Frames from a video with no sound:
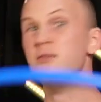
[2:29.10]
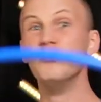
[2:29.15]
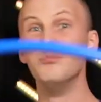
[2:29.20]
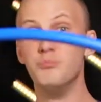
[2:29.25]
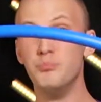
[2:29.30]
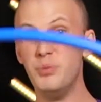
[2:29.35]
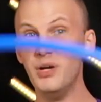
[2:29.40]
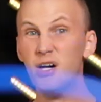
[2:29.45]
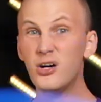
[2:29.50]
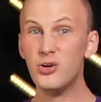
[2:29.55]

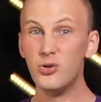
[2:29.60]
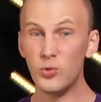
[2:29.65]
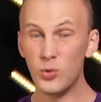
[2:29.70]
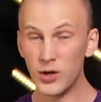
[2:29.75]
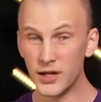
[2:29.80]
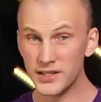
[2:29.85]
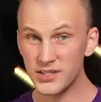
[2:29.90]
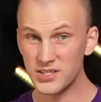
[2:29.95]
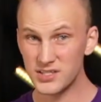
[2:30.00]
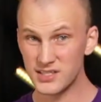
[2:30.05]
built
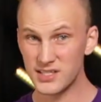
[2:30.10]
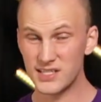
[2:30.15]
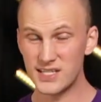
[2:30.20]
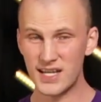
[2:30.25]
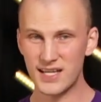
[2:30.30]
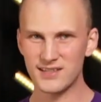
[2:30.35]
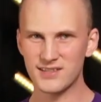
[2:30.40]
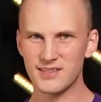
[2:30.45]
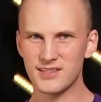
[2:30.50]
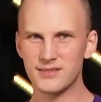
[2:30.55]
one just to
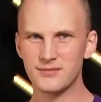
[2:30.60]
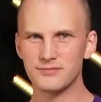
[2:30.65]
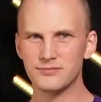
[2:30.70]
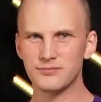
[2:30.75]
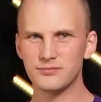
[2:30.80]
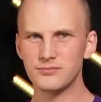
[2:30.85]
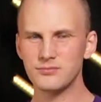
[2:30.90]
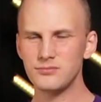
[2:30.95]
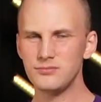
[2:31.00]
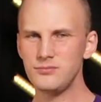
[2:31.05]
test it,
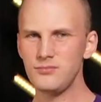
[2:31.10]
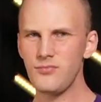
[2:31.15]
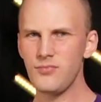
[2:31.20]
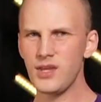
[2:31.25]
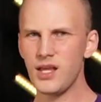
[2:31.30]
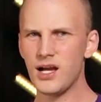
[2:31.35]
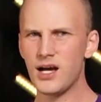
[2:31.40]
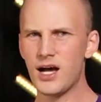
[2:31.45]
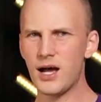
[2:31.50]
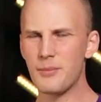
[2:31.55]

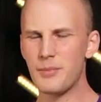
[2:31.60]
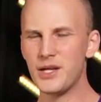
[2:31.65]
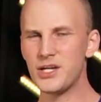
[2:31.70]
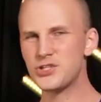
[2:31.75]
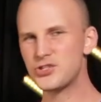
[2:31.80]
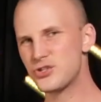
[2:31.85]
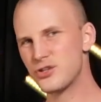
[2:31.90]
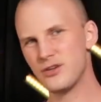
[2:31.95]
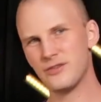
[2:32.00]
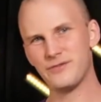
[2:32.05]
uh, make
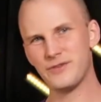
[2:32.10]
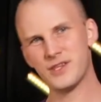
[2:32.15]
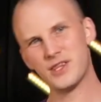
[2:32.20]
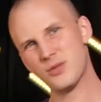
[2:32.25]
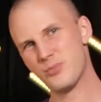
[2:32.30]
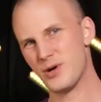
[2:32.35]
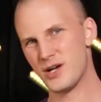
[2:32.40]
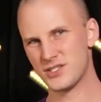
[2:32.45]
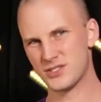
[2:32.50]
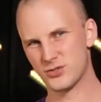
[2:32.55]
sure it fit the
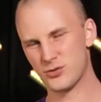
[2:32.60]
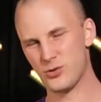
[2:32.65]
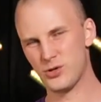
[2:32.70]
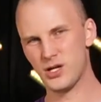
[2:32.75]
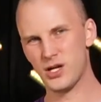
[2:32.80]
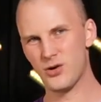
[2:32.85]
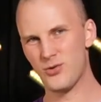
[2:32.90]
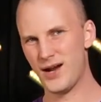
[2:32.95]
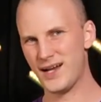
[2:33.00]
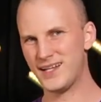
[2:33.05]

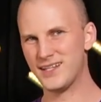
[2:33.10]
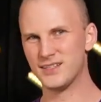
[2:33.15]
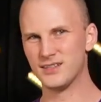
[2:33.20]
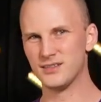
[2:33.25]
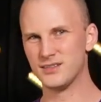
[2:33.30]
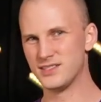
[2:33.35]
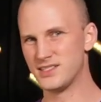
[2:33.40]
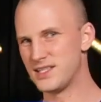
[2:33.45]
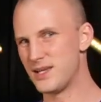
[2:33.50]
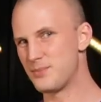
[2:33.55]
Boscoyo. I
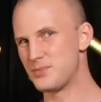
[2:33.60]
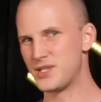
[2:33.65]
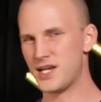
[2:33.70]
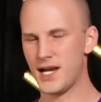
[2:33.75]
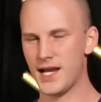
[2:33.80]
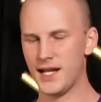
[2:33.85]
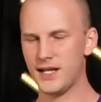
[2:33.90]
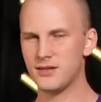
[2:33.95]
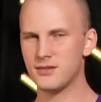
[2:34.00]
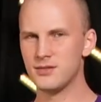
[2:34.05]
didn't zip
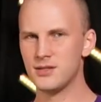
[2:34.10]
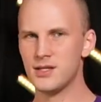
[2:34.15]
tie it.